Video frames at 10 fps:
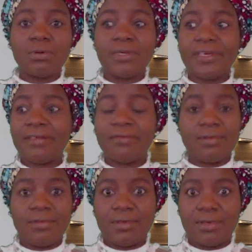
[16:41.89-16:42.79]
okay,
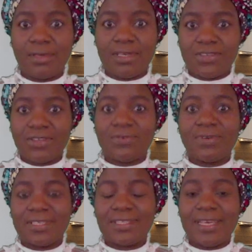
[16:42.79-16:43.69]
Jesus
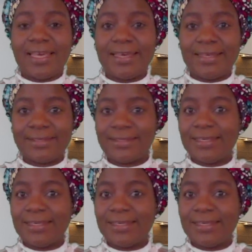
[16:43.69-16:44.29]
was there.